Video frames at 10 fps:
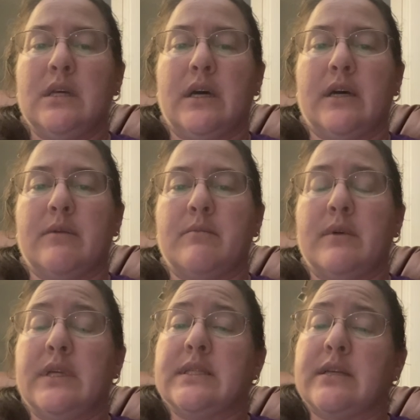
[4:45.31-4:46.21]
Um,
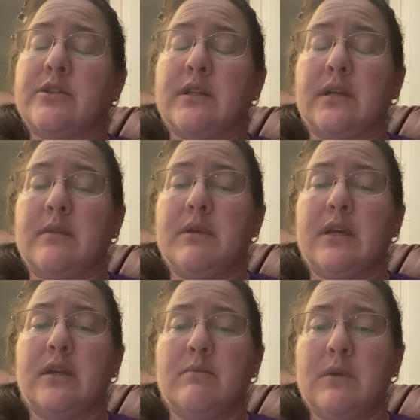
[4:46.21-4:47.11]
it's actually going to be a
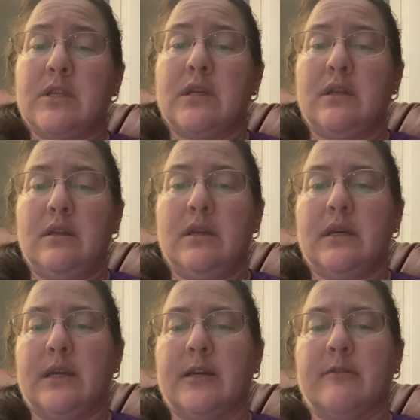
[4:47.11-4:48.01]
commission
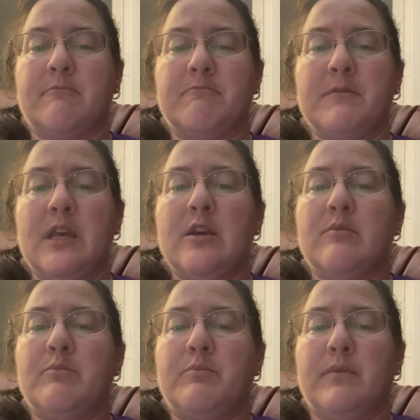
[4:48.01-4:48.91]
um,
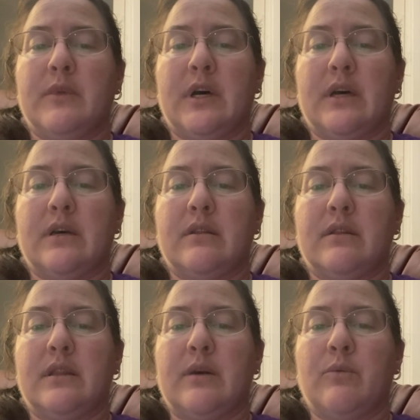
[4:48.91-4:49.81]
uh,
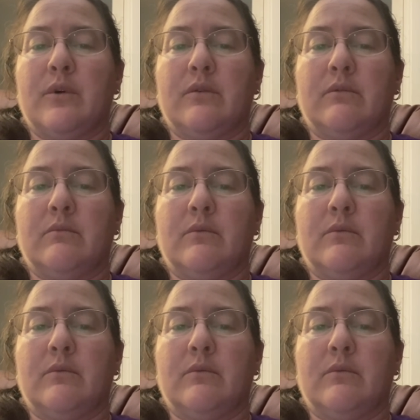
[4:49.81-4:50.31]
that will